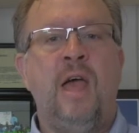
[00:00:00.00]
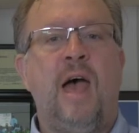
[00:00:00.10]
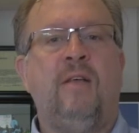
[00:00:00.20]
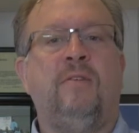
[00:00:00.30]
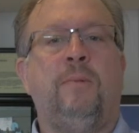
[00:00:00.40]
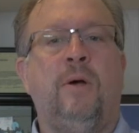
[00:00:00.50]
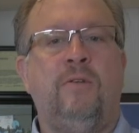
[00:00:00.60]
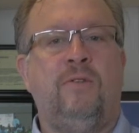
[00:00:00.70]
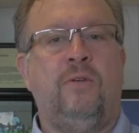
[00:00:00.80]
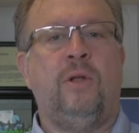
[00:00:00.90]
as
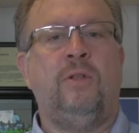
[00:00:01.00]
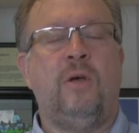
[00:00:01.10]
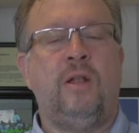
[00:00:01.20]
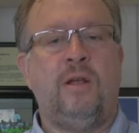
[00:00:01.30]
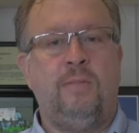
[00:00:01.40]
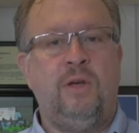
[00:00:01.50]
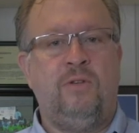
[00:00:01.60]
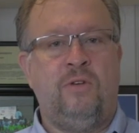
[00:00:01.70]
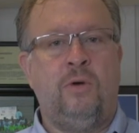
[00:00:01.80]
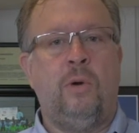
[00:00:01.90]
opposed to a
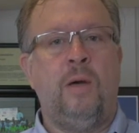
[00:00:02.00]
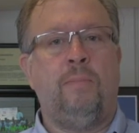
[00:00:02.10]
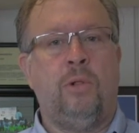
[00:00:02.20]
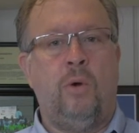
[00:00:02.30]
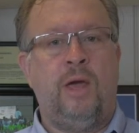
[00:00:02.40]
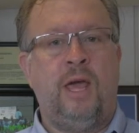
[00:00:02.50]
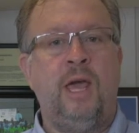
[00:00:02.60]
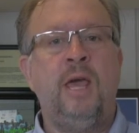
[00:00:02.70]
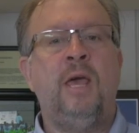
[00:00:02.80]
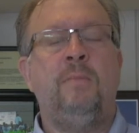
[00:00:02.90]
W-2
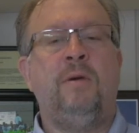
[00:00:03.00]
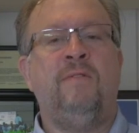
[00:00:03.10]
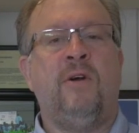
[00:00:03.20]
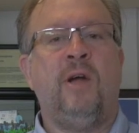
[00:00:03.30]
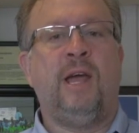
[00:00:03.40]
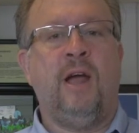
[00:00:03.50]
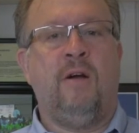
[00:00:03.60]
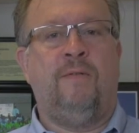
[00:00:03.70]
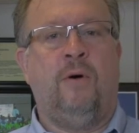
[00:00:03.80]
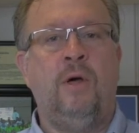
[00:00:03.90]
employee, be very
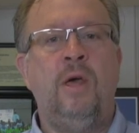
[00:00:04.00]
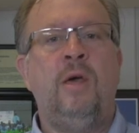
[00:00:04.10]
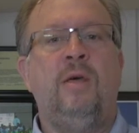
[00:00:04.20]
careful.